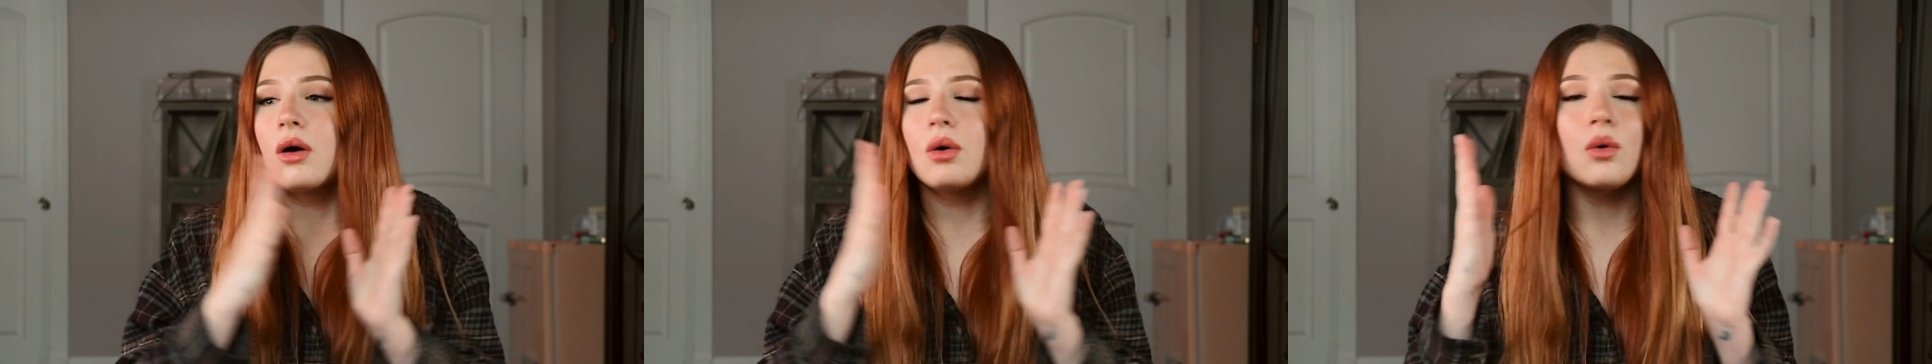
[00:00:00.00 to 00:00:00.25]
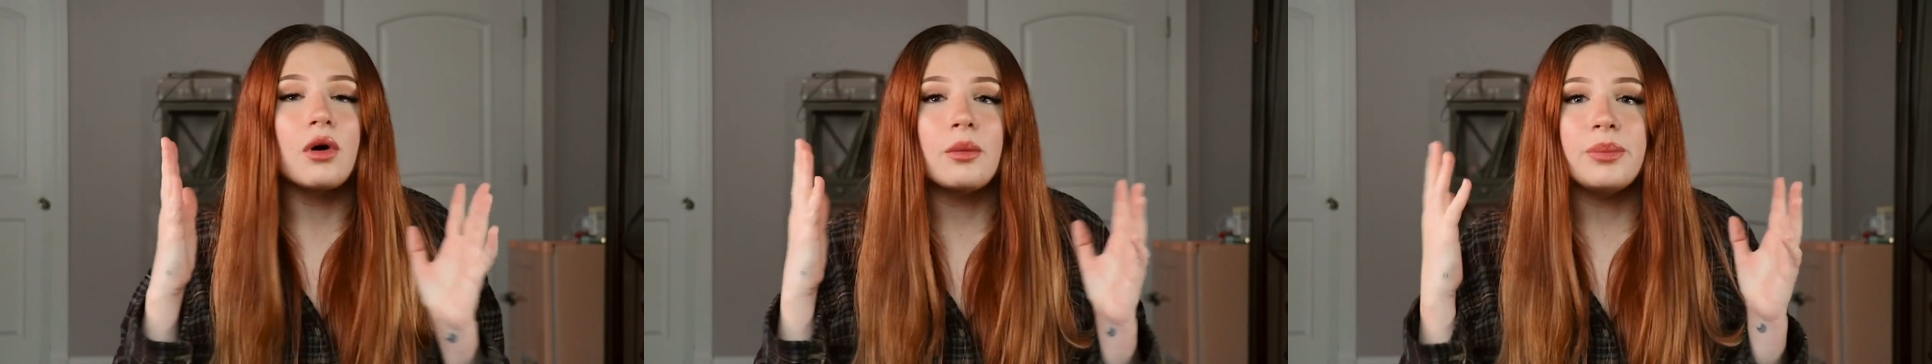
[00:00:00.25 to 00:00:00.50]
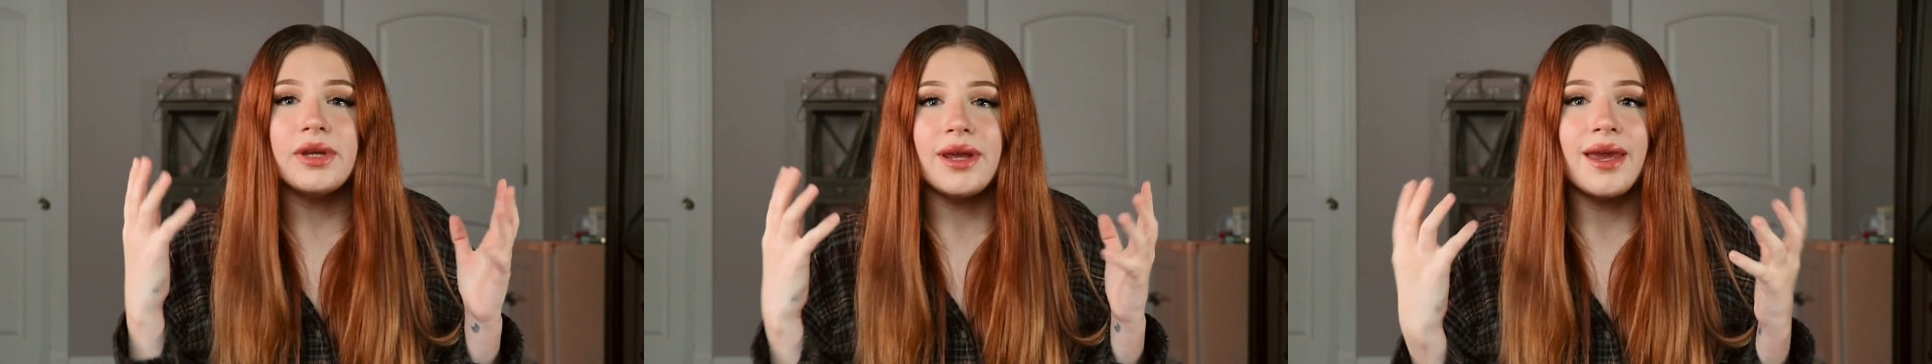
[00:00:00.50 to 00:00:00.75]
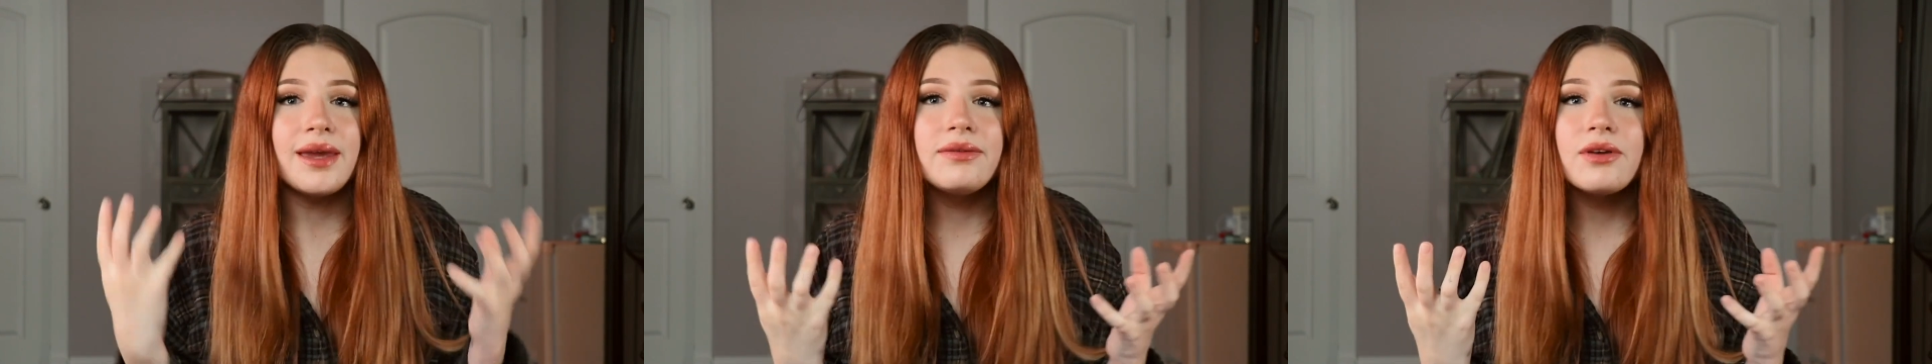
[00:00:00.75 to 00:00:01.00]
or
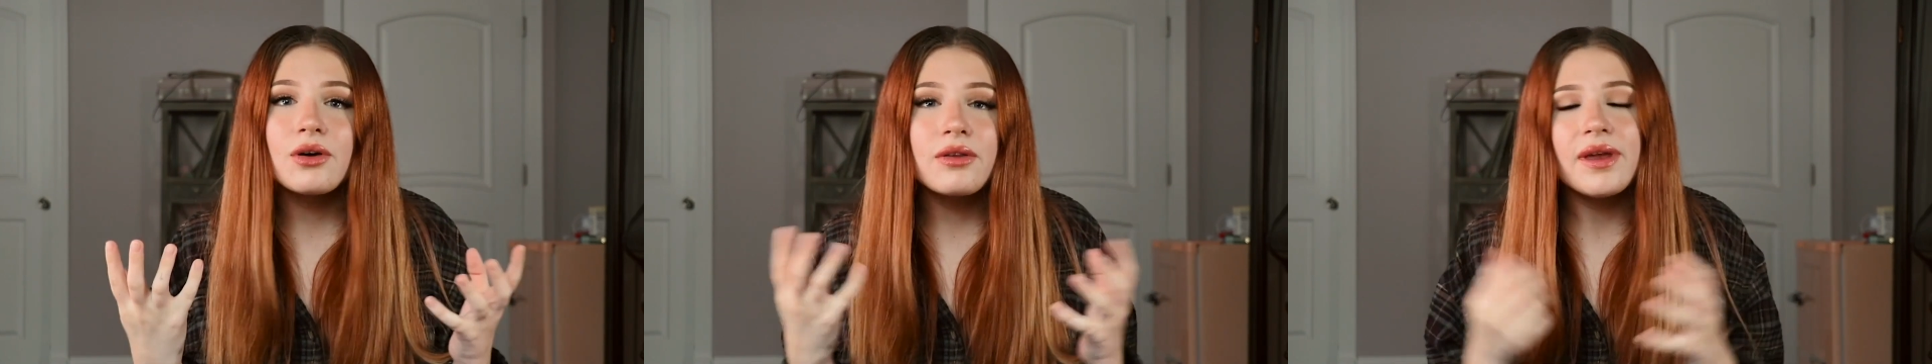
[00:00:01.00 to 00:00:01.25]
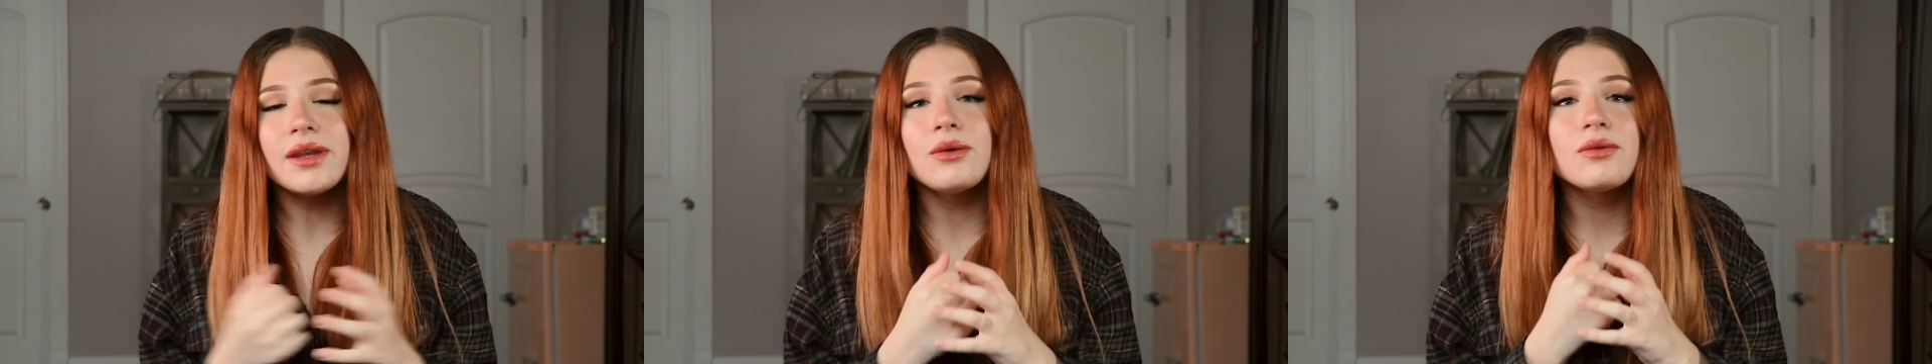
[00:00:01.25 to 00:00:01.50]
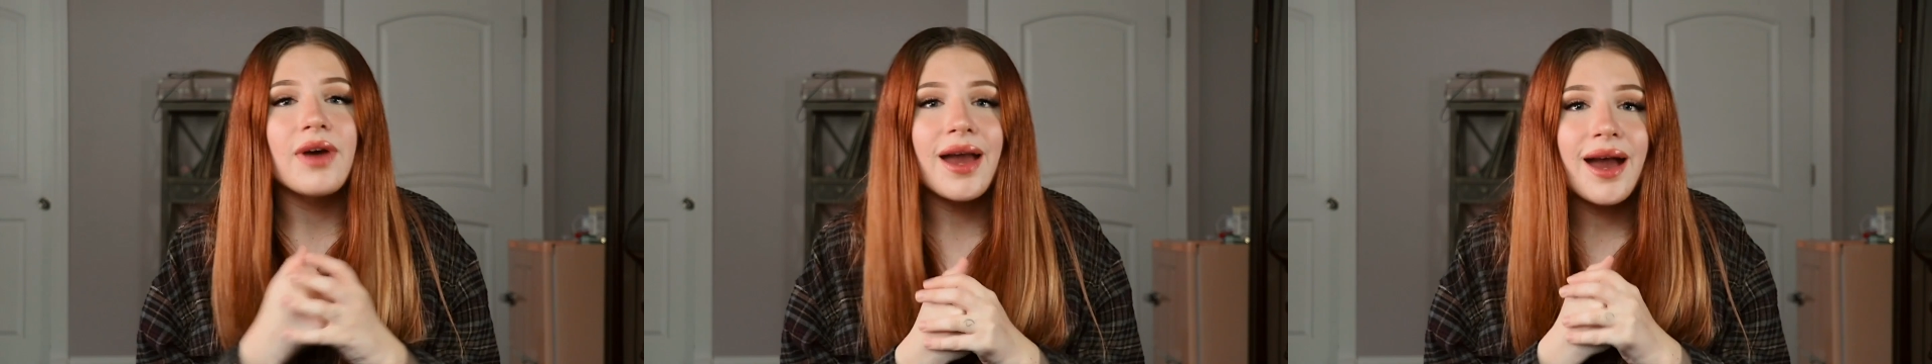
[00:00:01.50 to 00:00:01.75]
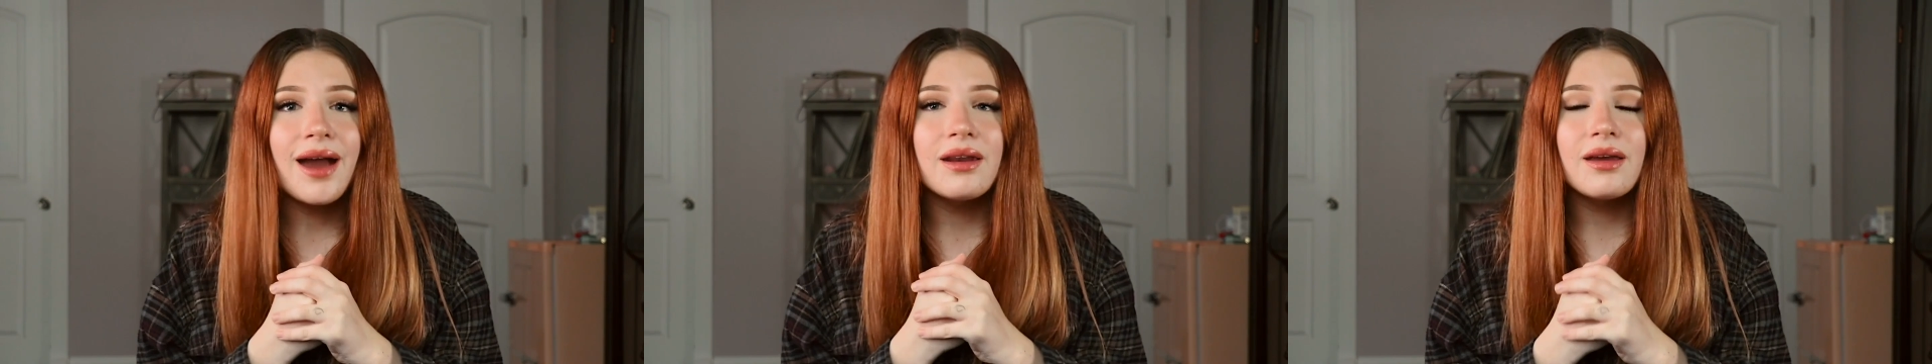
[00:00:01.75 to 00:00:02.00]
behavior that you've
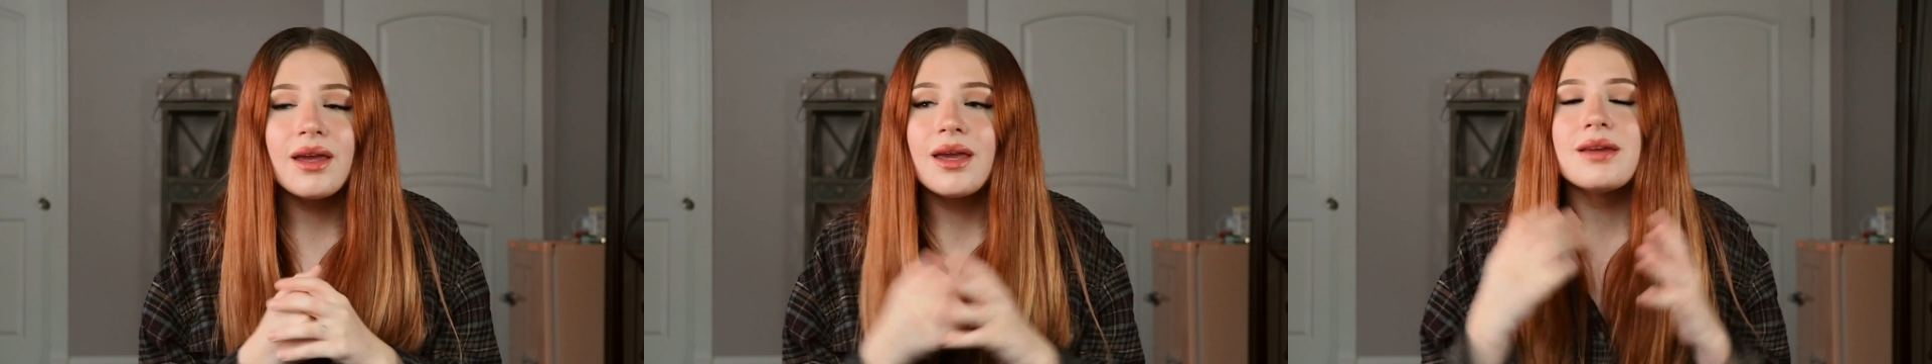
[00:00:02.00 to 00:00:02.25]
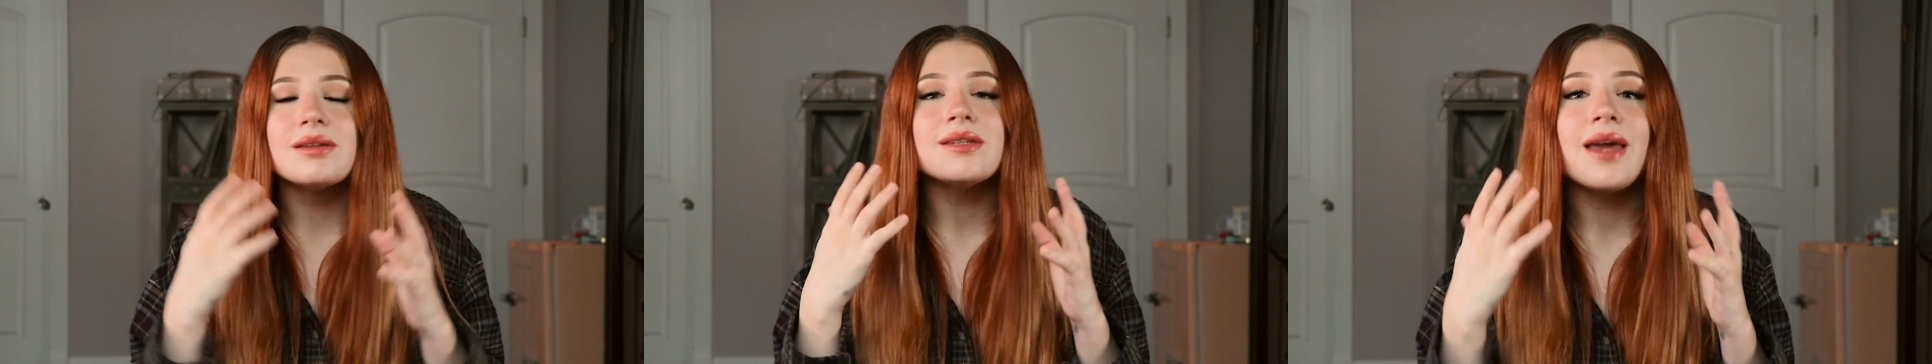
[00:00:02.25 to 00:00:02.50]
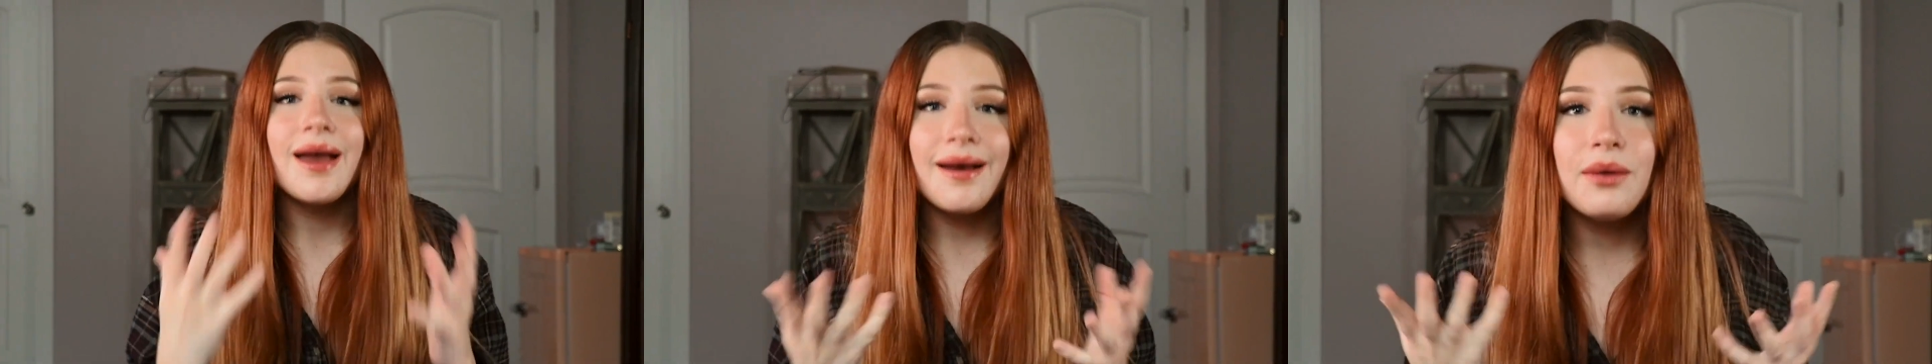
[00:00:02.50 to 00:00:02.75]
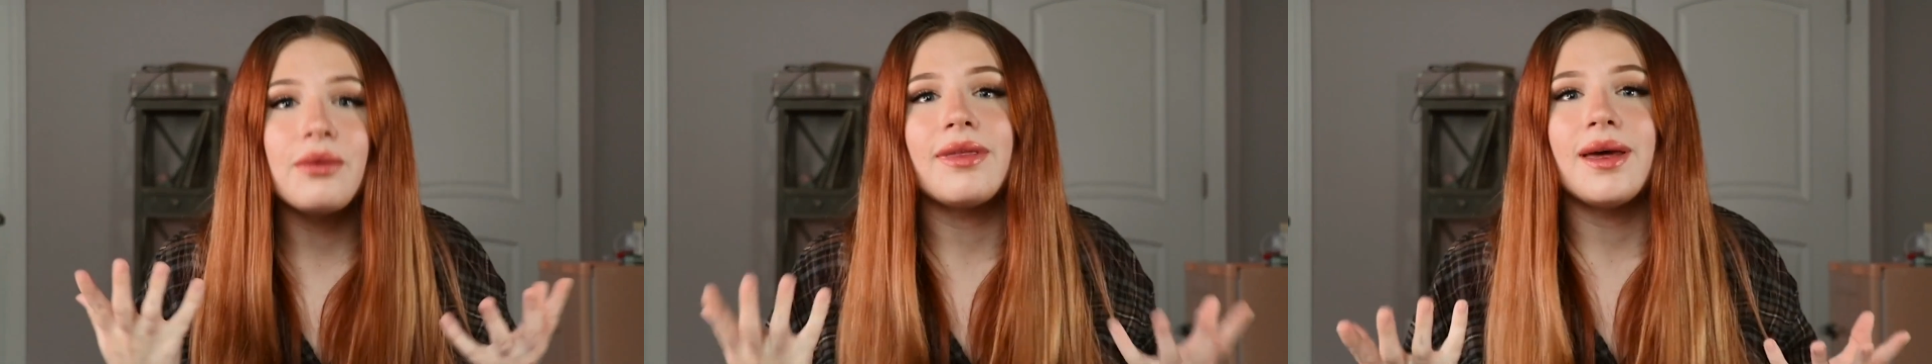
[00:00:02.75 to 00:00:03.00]
had,
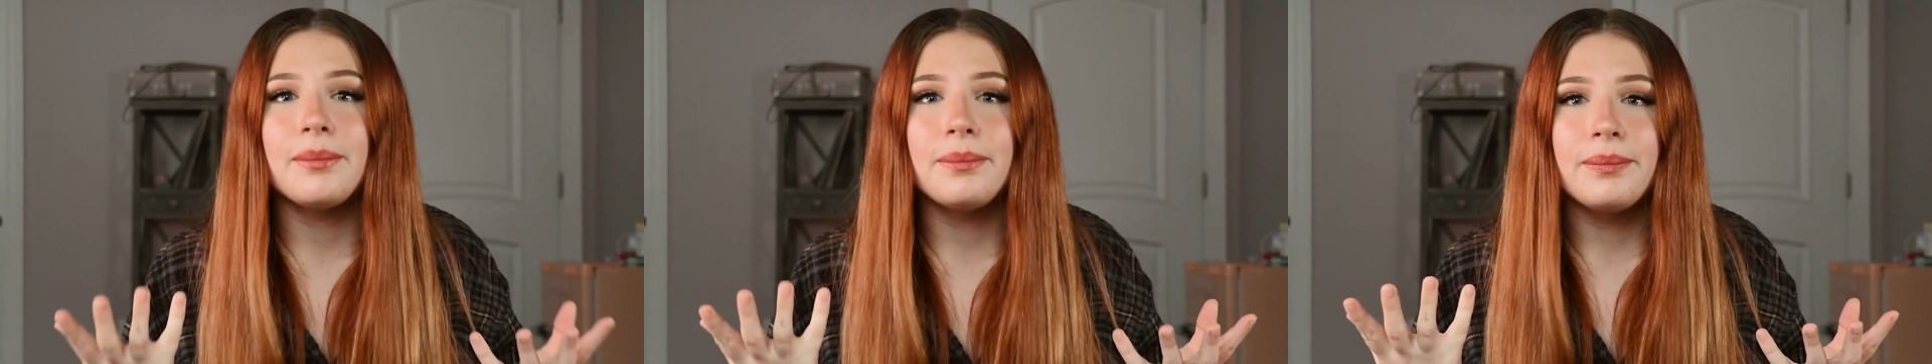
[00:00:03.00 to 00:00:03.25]
tell them